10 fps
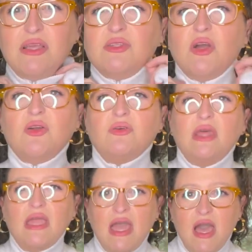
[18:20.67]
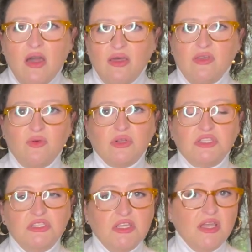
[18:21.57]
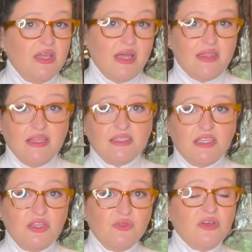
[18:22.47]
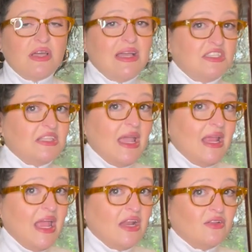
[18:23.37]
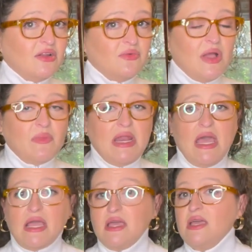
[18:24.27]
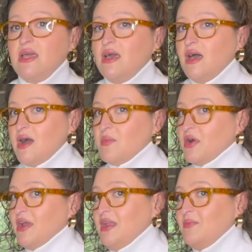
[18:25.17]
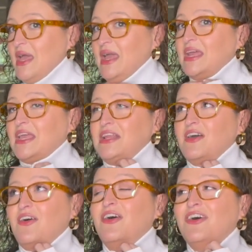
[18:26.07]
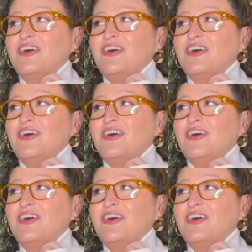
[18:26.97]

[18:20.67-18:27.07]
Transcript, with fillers: a turtleneck out of it, which I think is a cute look. I just can't handle it around my neck. I'm already panicking, y'all.